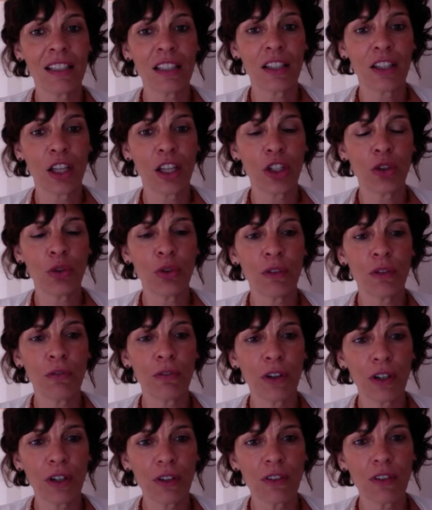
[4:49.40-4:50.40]

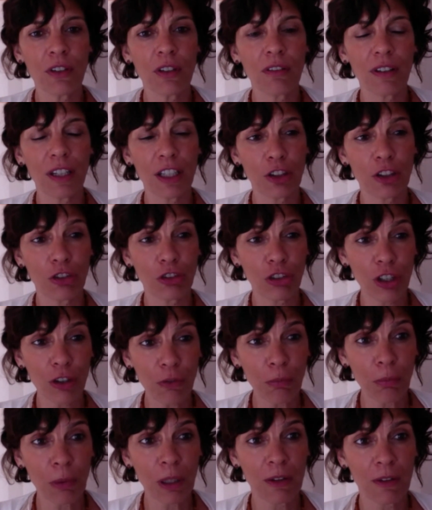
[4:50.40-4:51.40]
universal
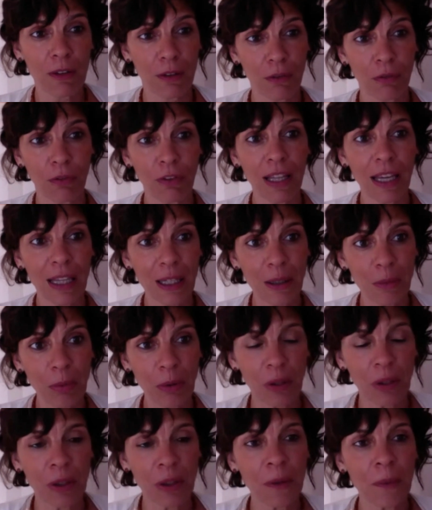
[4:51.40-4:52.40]
achievements of
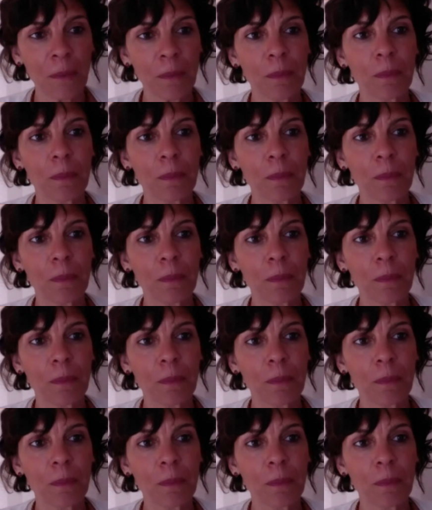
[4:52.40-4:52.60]
labor